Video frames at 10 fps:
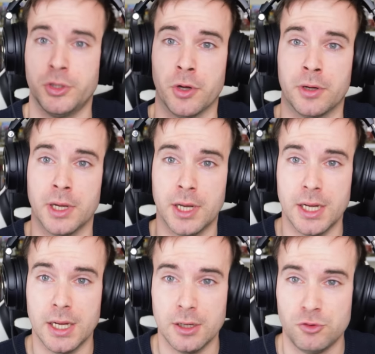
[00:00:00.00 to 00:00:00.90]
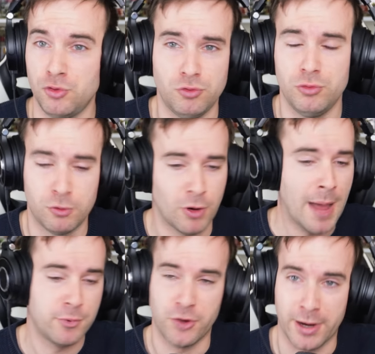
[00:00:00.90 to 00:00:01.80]
should.
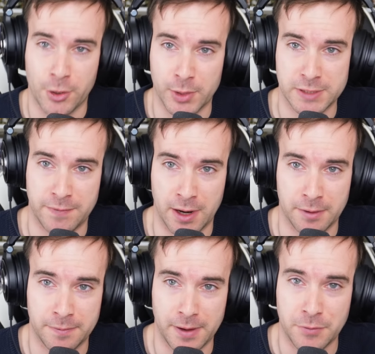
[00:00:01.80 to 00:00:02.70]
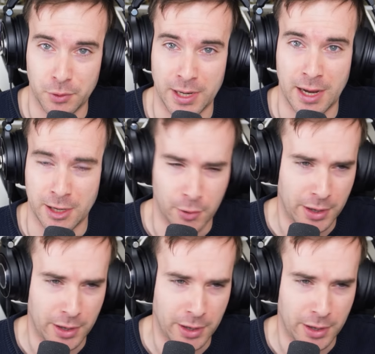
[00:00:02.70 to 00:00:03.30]
Grab Dragon Quest V if you can.